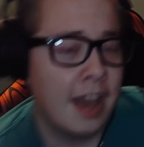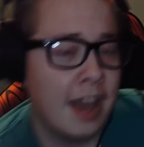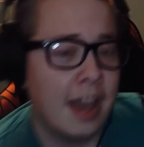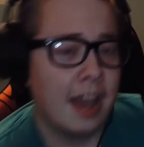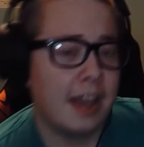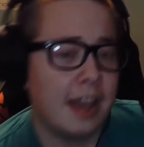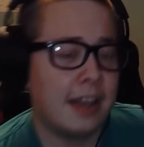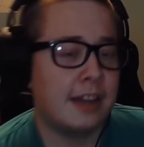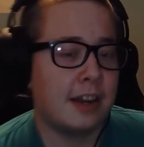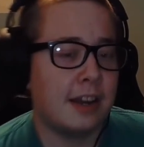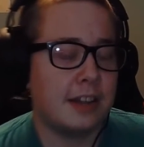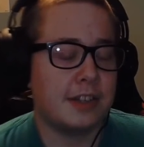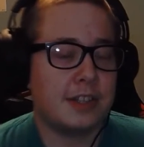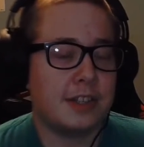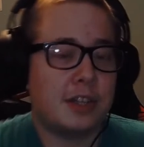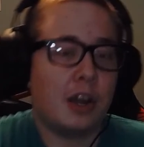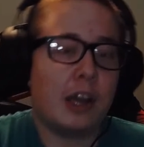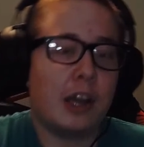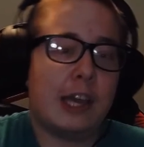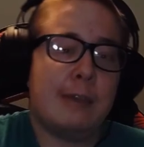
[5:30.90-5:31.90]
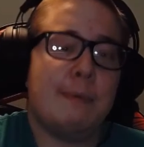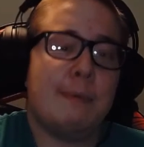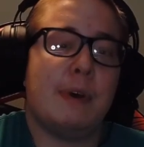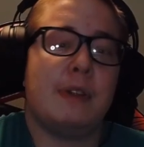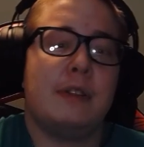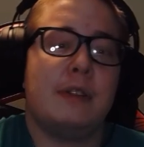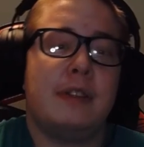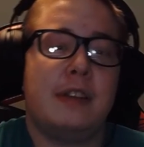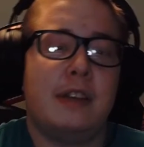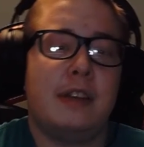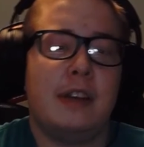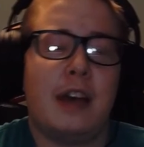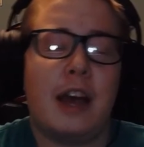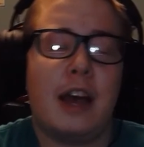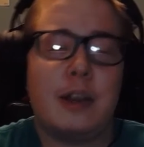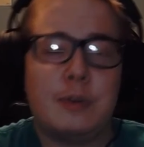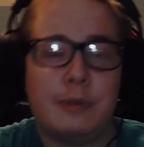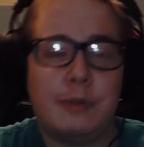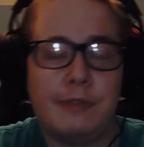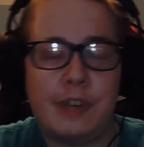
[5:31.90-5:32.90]
And not just talking about the
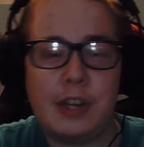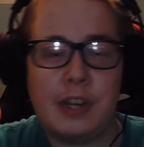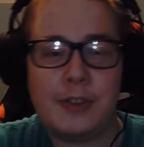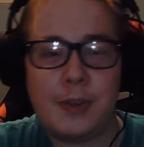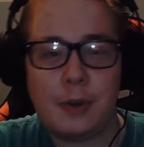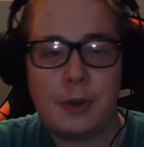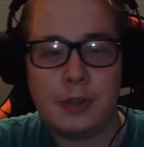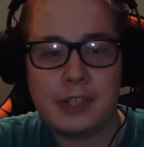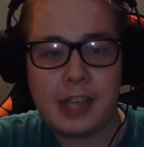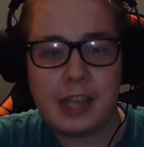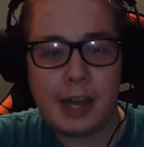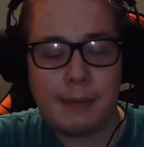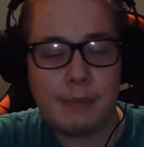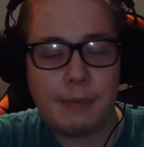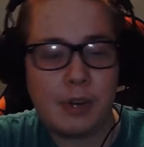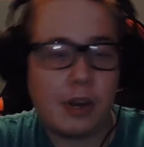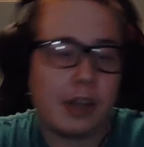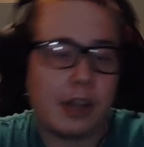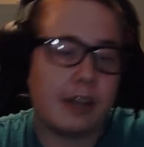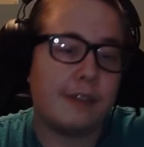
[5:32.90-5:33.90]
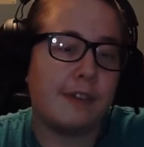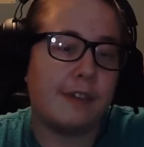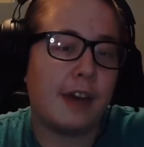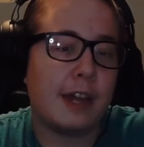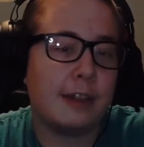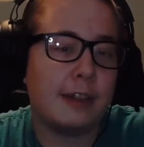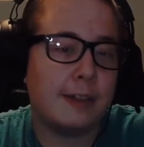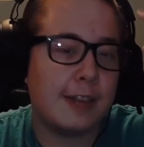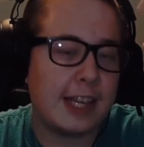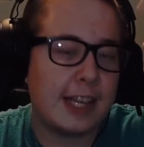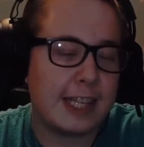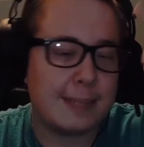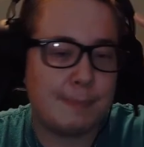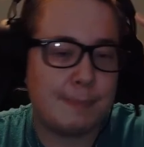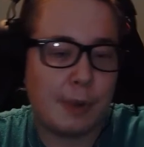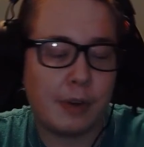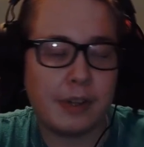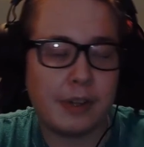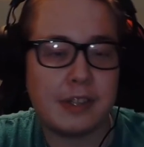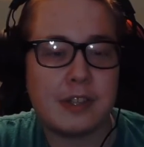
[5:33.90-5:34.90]
actual video the whole time. You know, I could have had the
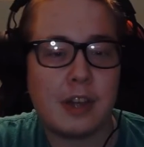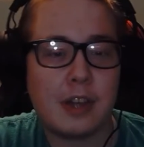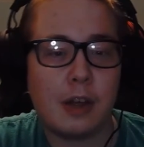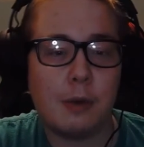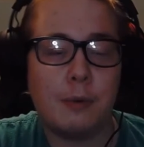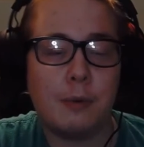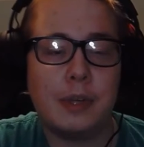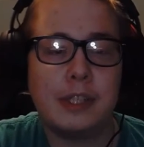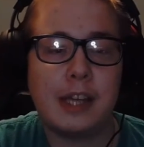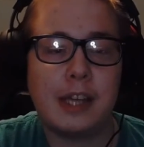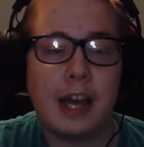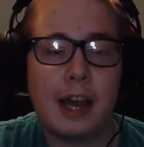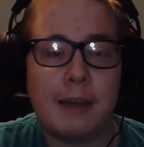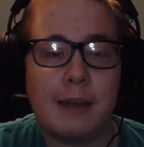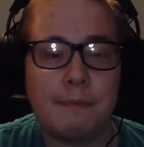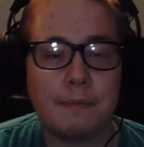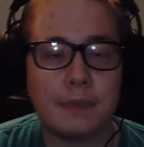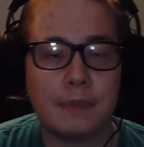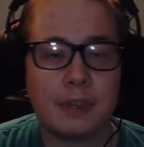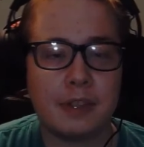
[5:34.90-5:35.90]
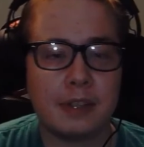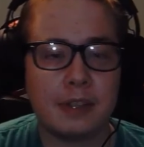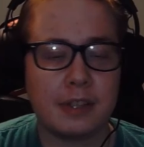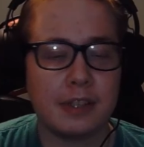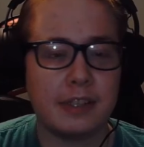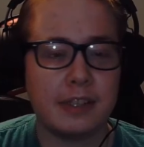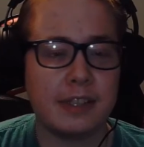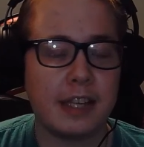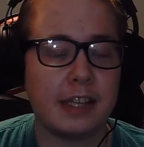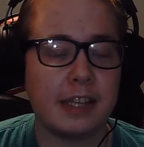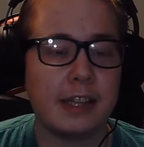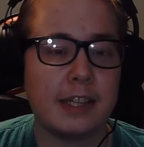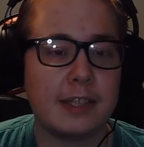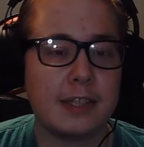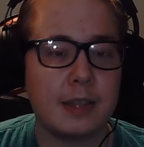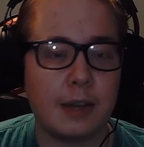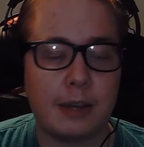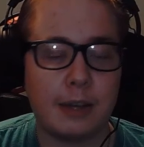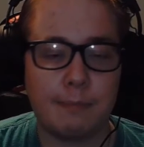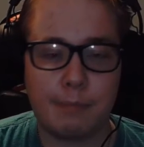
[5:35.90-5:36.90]
experience all at one time. Because, like, that's
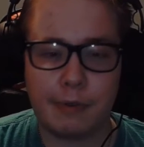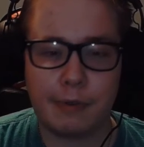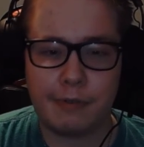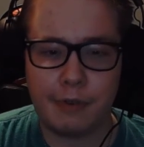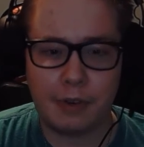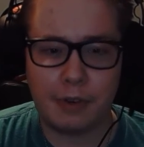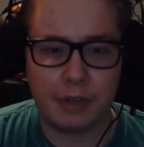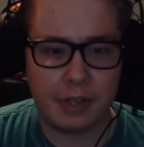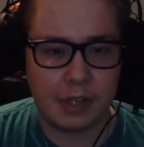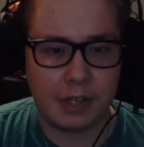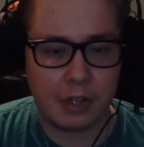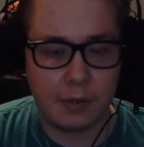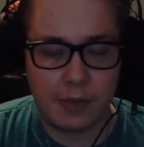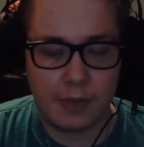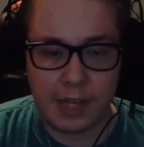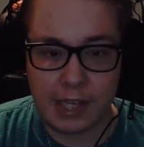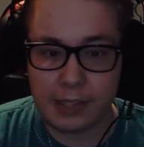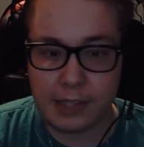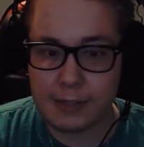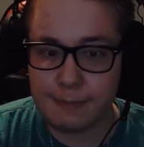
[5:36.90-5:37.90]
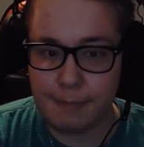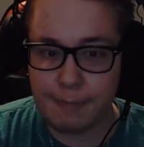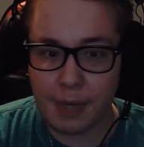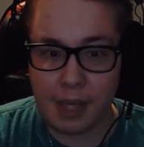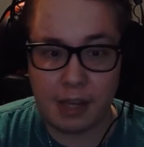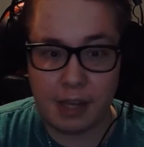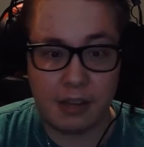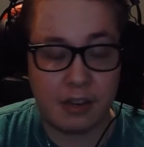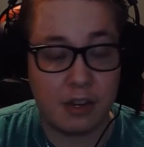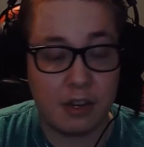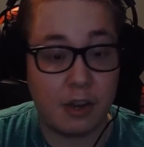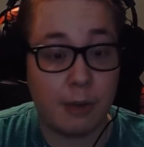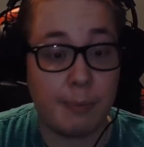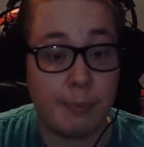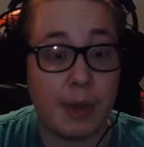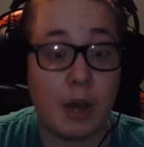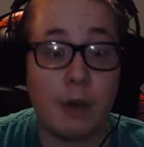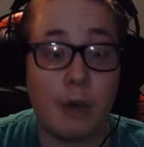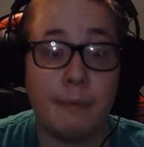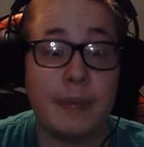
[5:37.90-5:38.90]
how I prefer to do things. But, no,
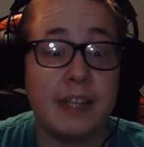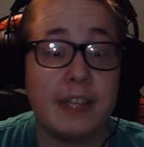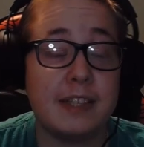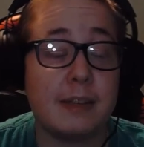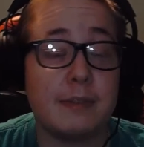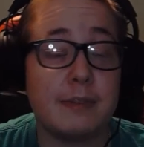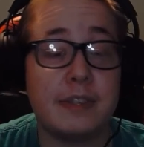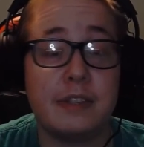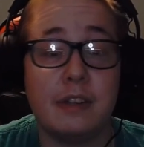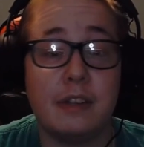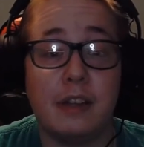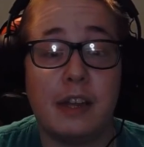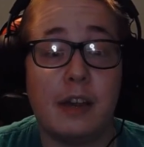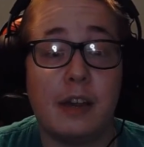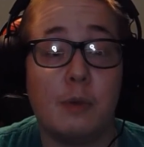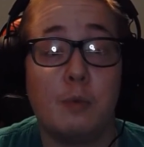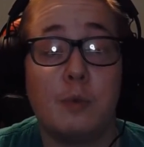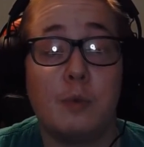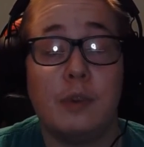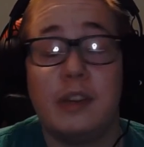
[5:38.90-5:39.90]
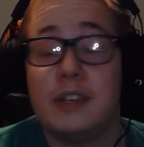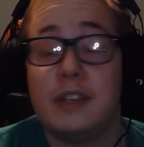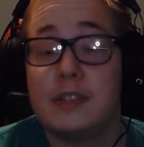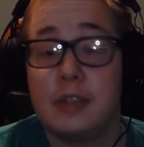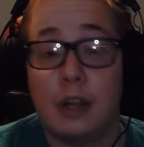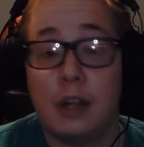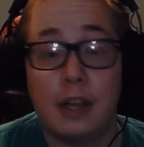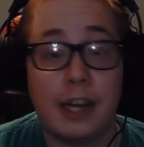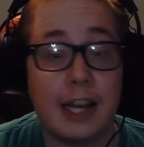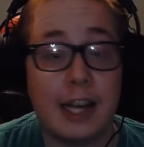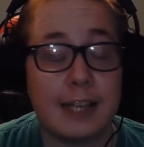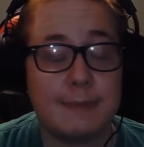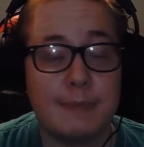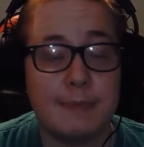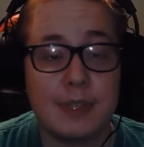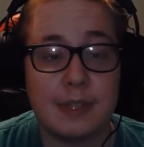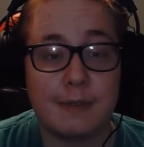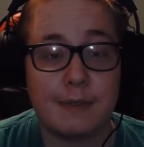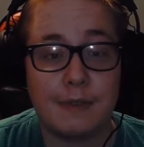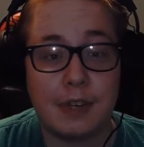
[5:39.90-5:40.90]
by all means, that was still, like, a really solid-ass
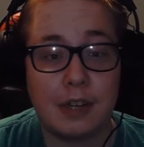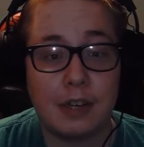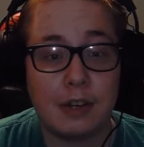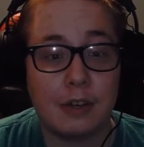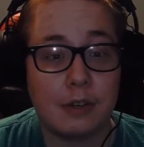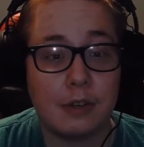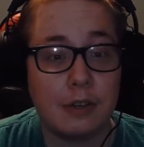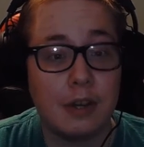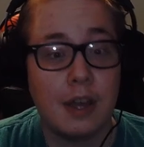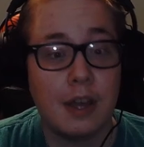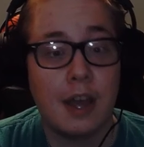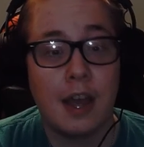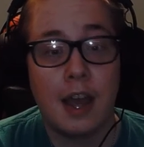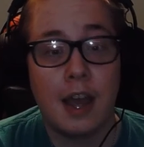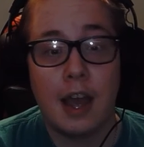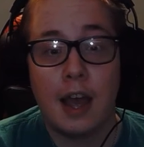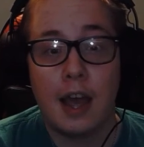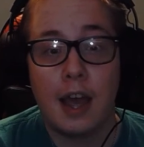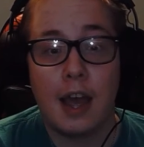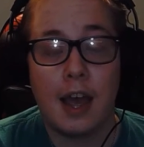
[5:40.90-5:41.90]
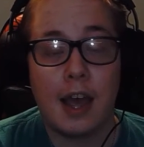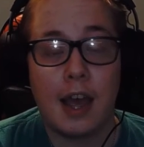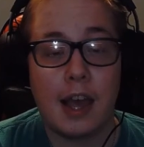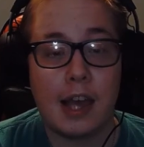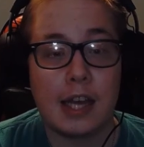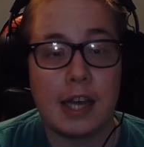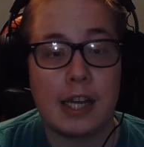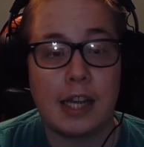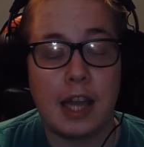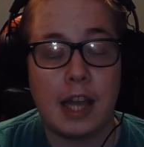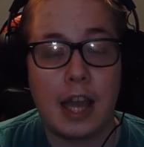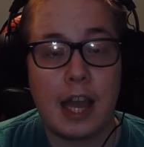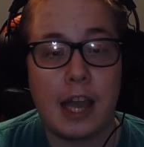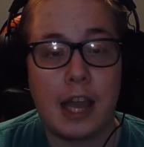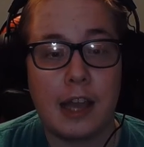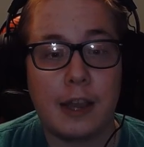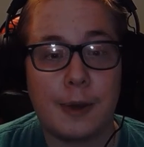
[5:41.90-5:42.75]
music video. And, like...